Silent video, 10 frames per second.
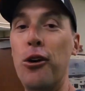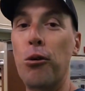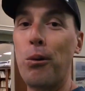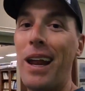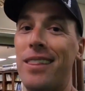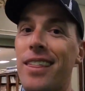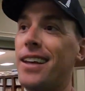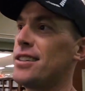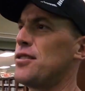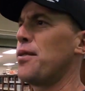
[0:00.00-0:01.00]
great
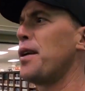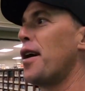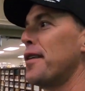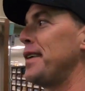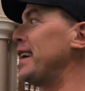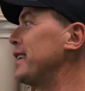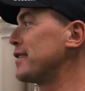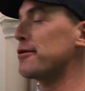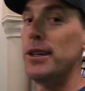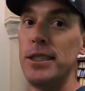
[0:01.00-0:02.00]
things for the RV
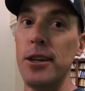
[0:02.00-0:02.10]
industry.